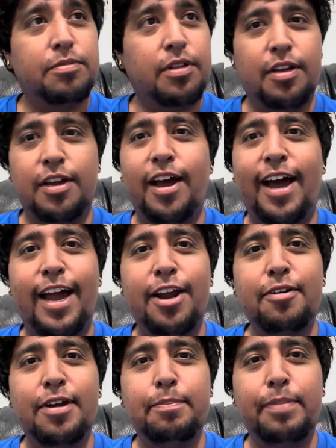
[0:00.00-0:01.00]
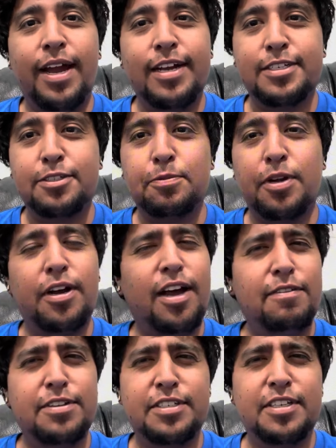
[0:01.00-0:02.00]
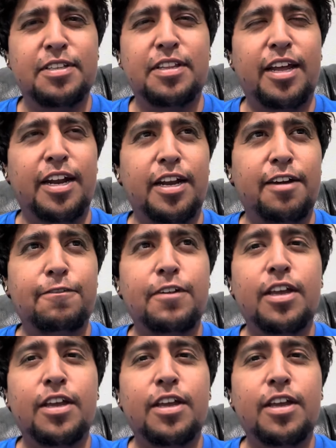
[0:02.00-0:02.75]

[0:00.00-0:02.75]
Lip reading: higher end packs as well. Obviously not enough